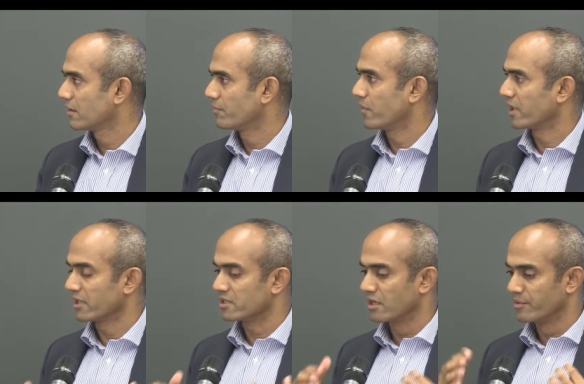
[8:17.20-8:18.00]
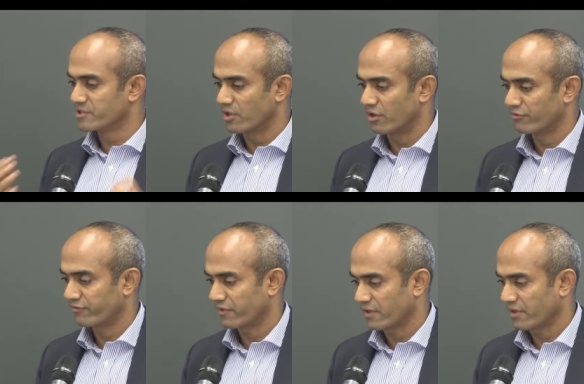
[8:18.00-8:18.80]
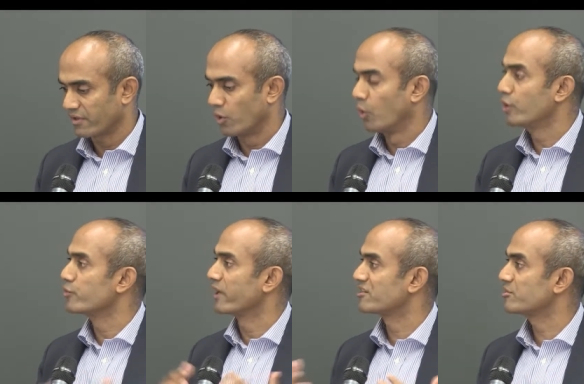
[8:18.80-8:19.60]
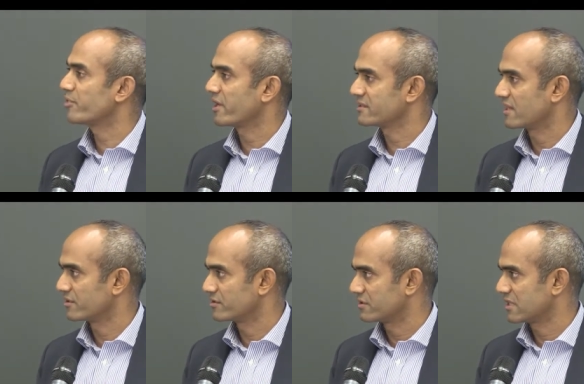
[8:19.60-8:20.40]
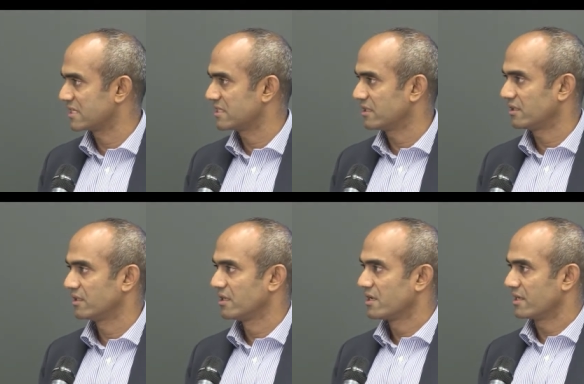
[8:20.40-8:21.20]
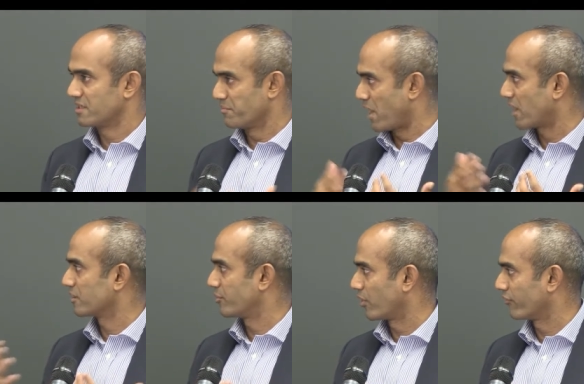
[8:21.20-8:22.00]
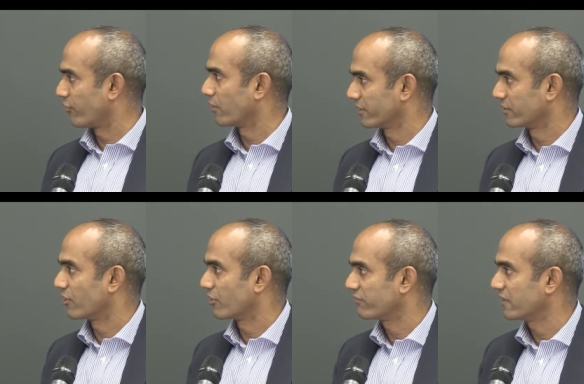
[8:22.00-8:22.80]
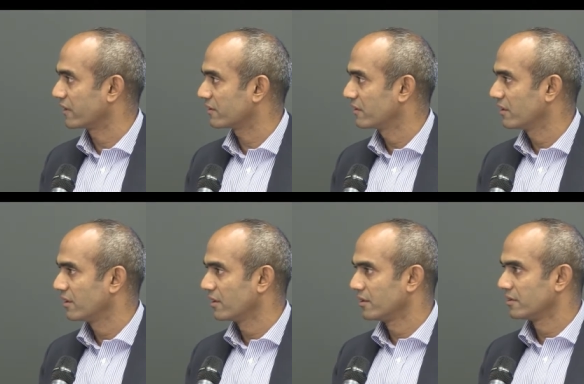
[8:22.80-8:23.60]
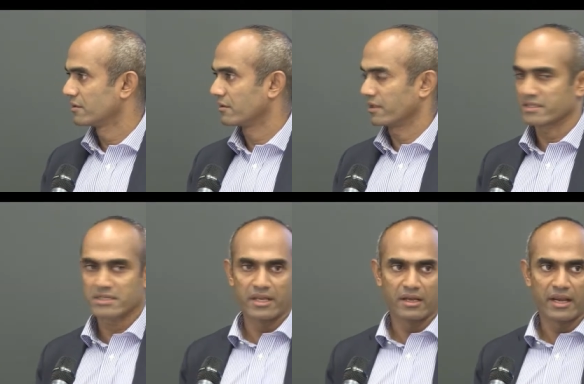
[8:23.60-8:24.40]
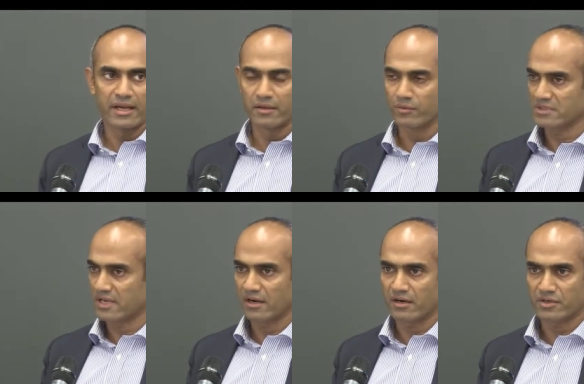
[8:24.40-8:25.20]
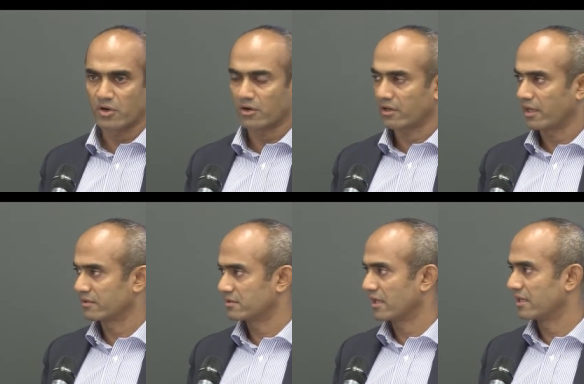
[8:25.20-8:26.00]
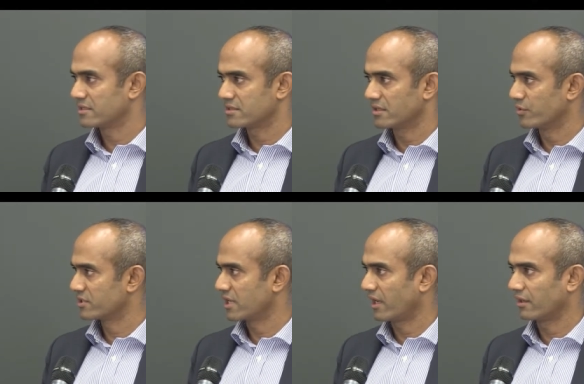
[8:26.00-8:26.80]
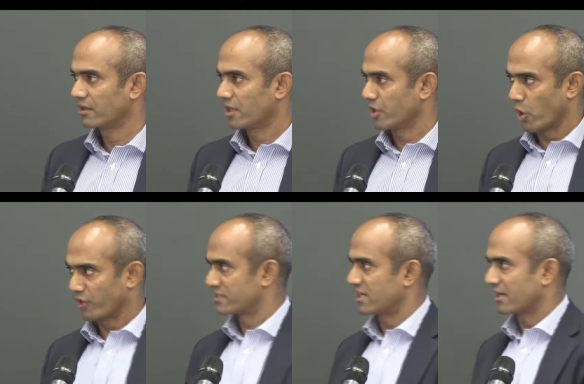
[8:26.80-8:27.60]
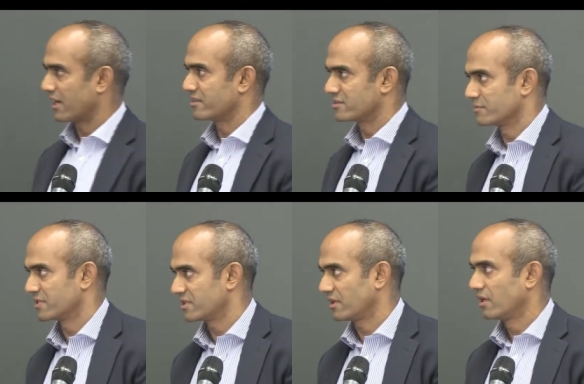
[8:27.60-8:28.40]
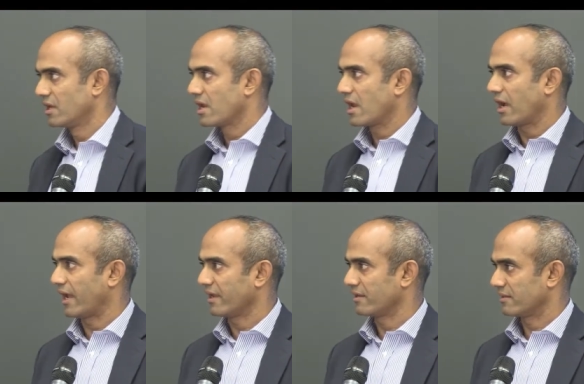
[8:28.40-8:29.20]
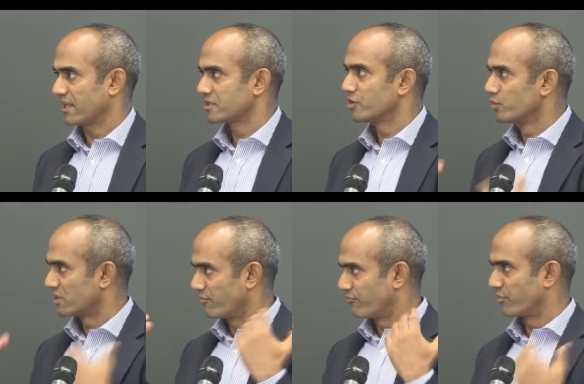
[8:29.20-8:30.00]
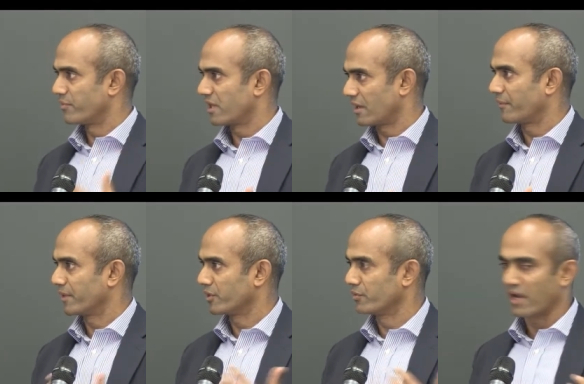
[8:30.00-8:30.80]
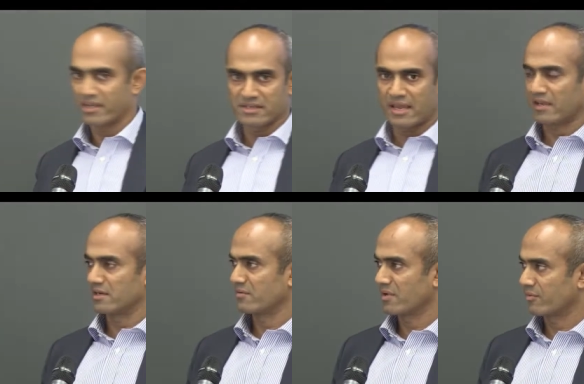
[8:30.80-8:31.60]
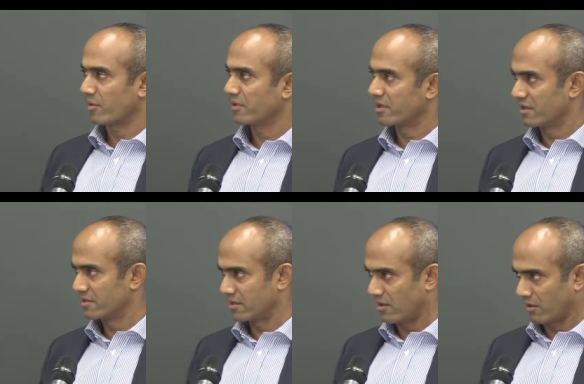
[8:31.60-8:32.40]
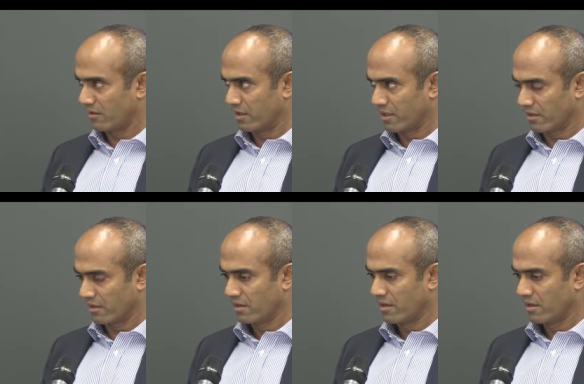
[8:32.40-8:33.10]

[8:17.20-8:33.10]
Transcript: but in terms of the whole new enterprise that a society has embarked upon following a conflict. Yesterday, a lady was at our talk at L S E who was saying non-state legitimacy. I, that's a new term for me. I mean, you guys in academia probably heard this a lot earlier.